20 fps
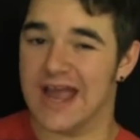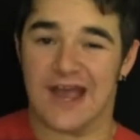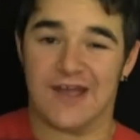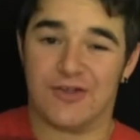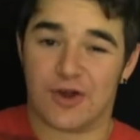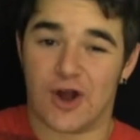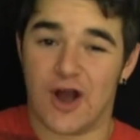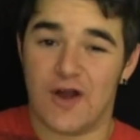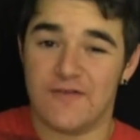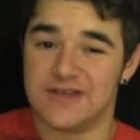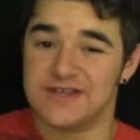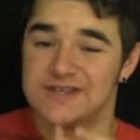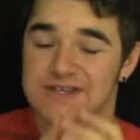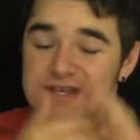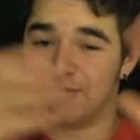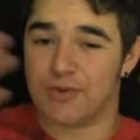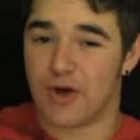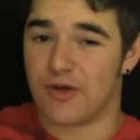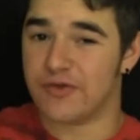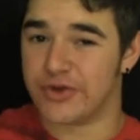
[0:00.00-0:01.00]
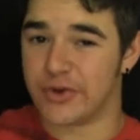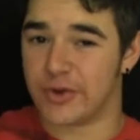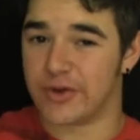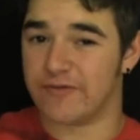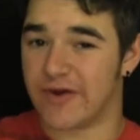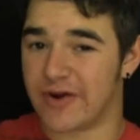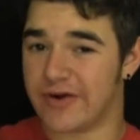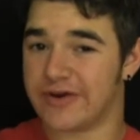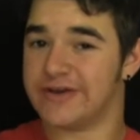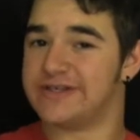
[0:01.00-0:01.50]
And they're obviously both
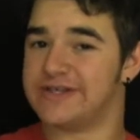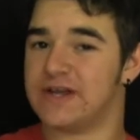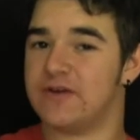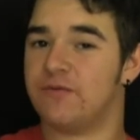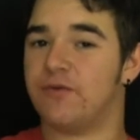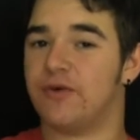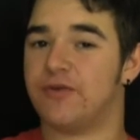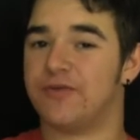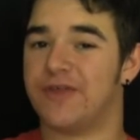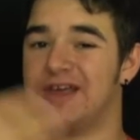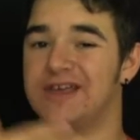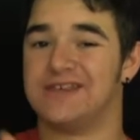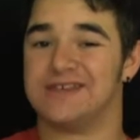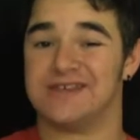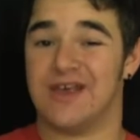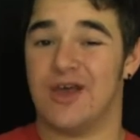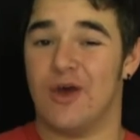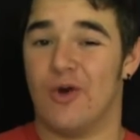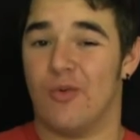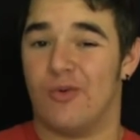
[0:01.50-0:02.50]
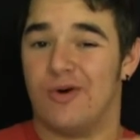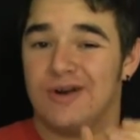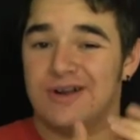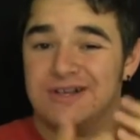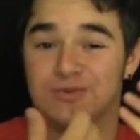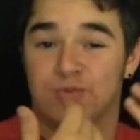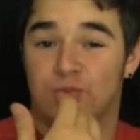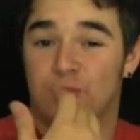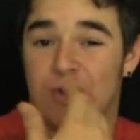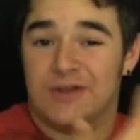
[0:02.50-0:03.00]
doing very sinful things. One
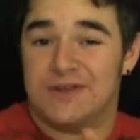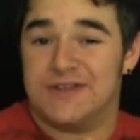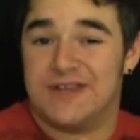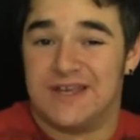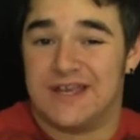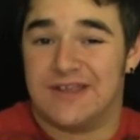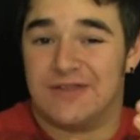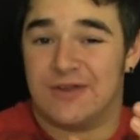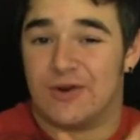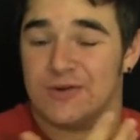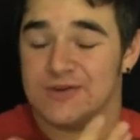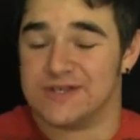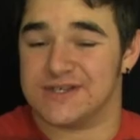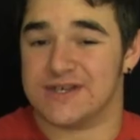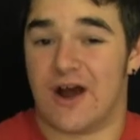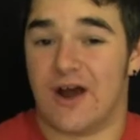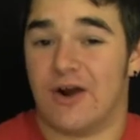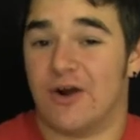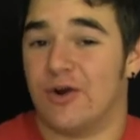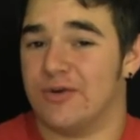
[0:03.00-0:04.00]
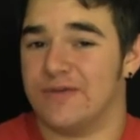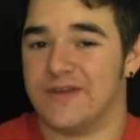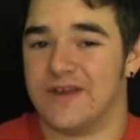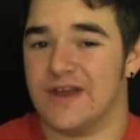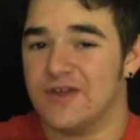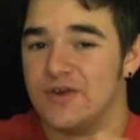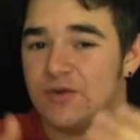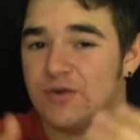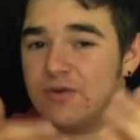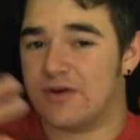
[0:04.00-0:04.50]
is wilting in their own sorrow, and the
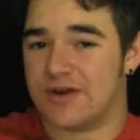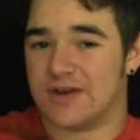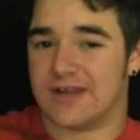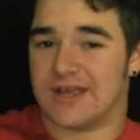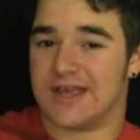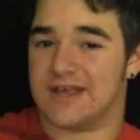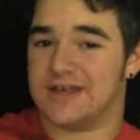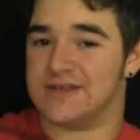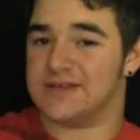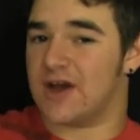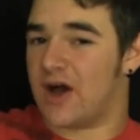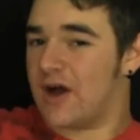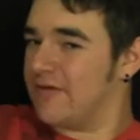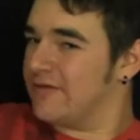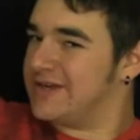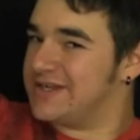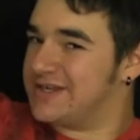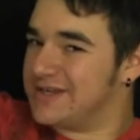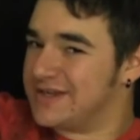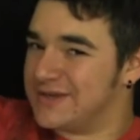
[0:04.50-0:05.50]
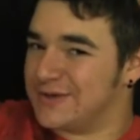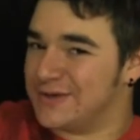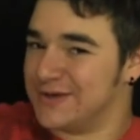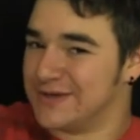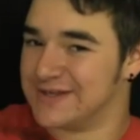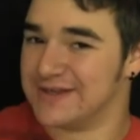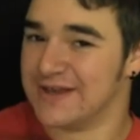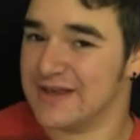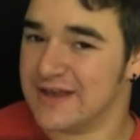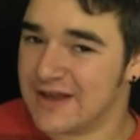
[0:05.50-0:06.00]
other one is obviously
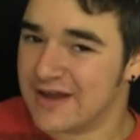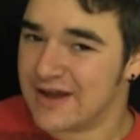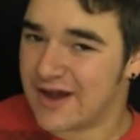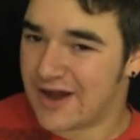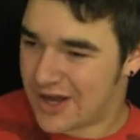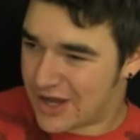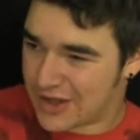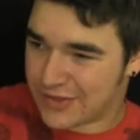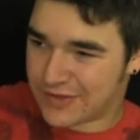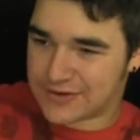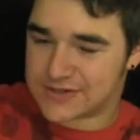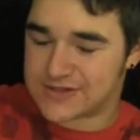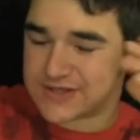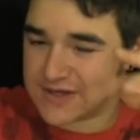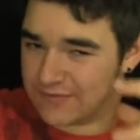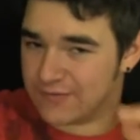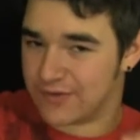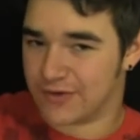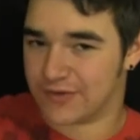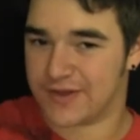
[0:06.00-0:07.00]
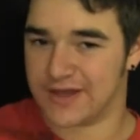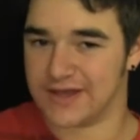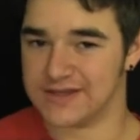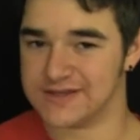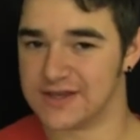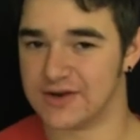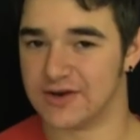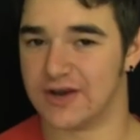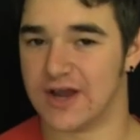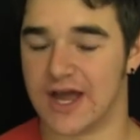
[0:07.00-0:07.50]
doing other sinful things
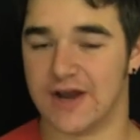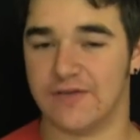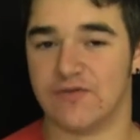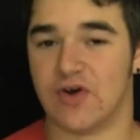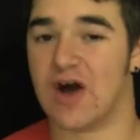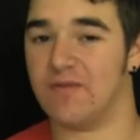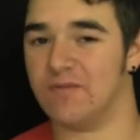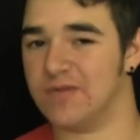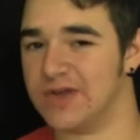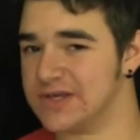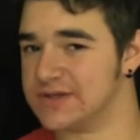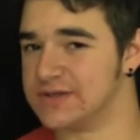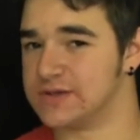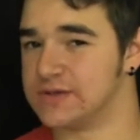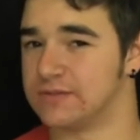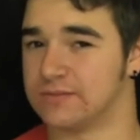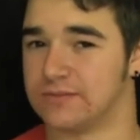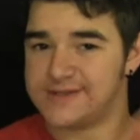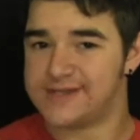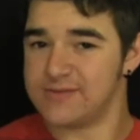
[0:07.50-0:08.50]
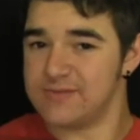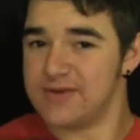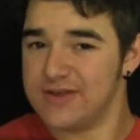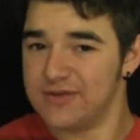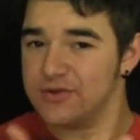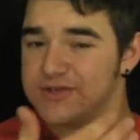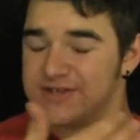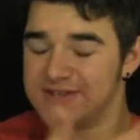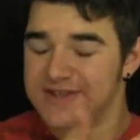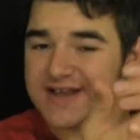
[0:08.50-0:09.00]
that are kind of obvious. To me,
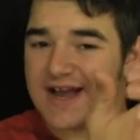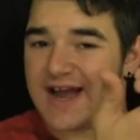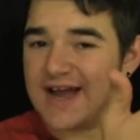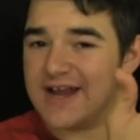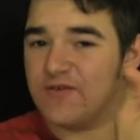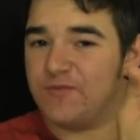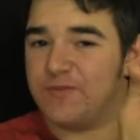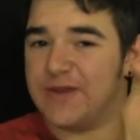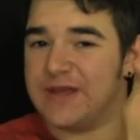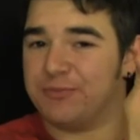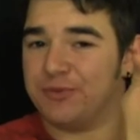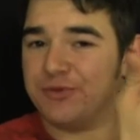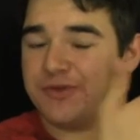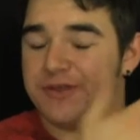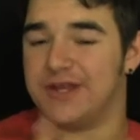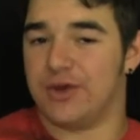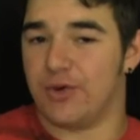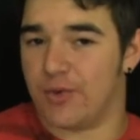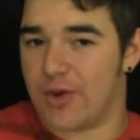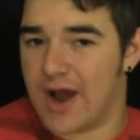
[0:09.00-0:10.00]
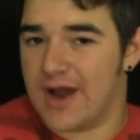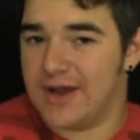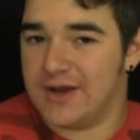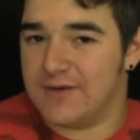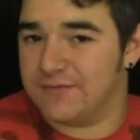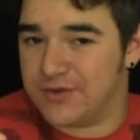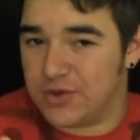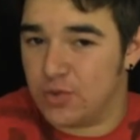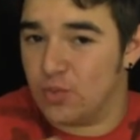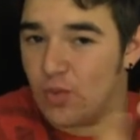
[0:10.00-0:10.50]
those are the kind of people that you kind
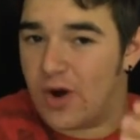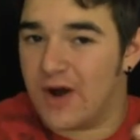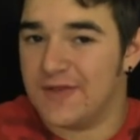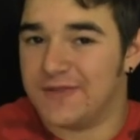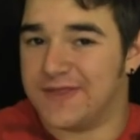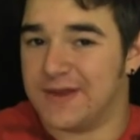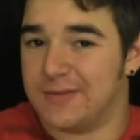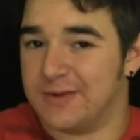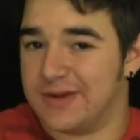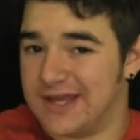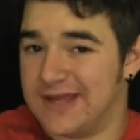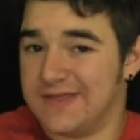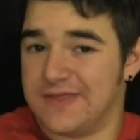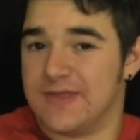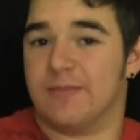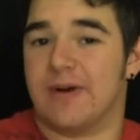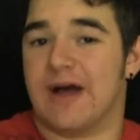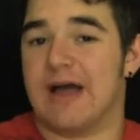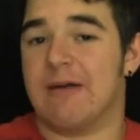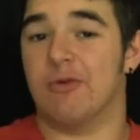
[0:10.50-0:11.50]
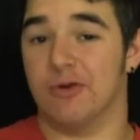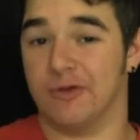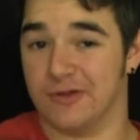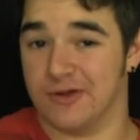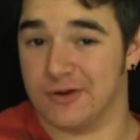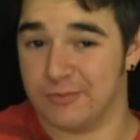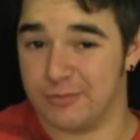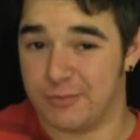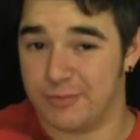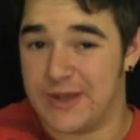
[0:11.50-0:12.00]
of, you want them to get the Bible, and
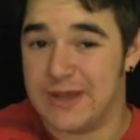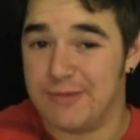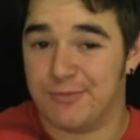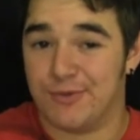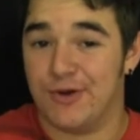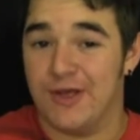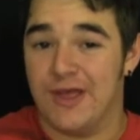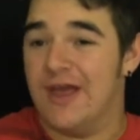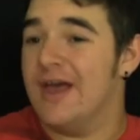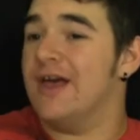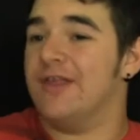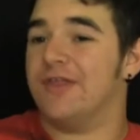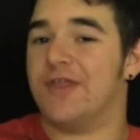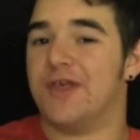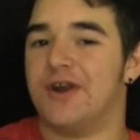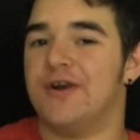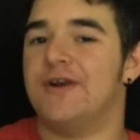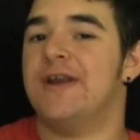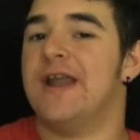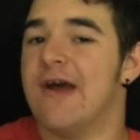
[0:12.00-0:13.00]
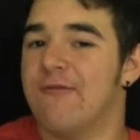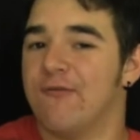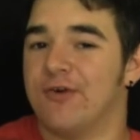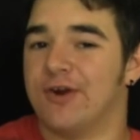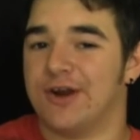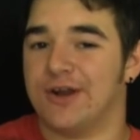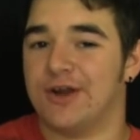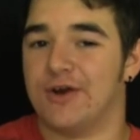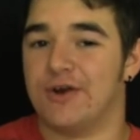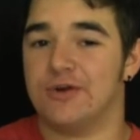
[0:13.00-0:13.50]
they're people that are never
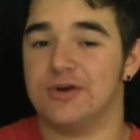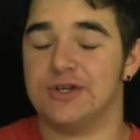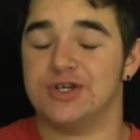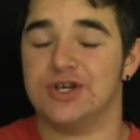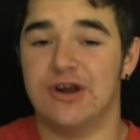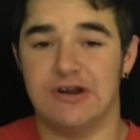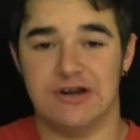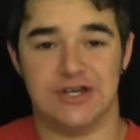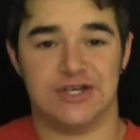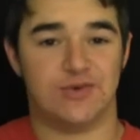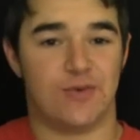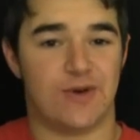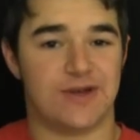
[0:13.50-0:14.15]
going to go to a church, so